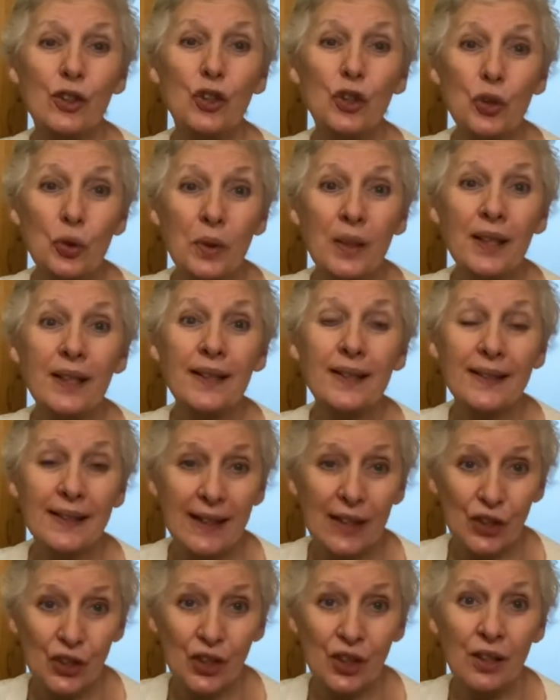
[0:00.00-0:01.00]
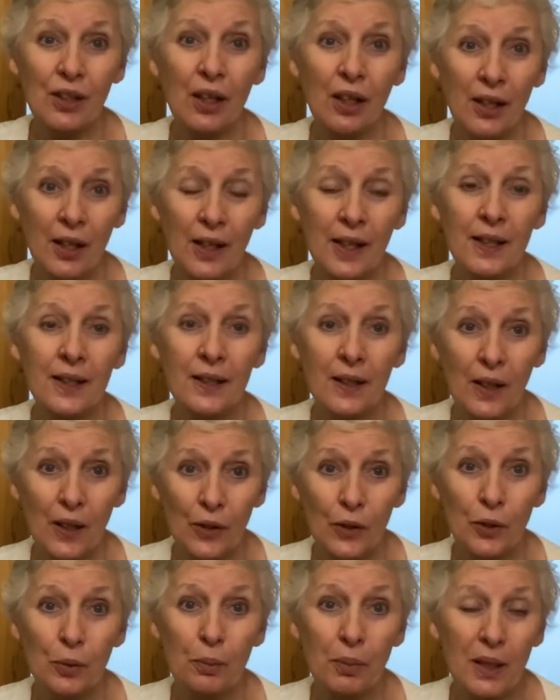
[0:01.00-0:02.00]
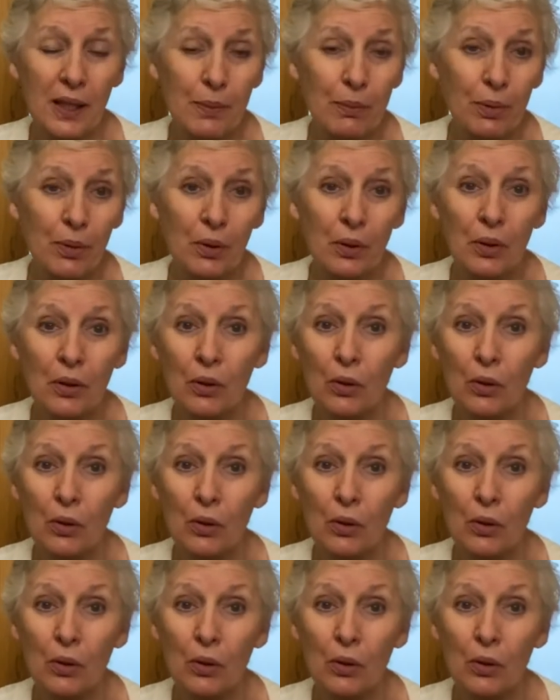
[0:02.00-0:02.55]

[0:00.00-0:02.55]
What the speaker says: doing a session on other people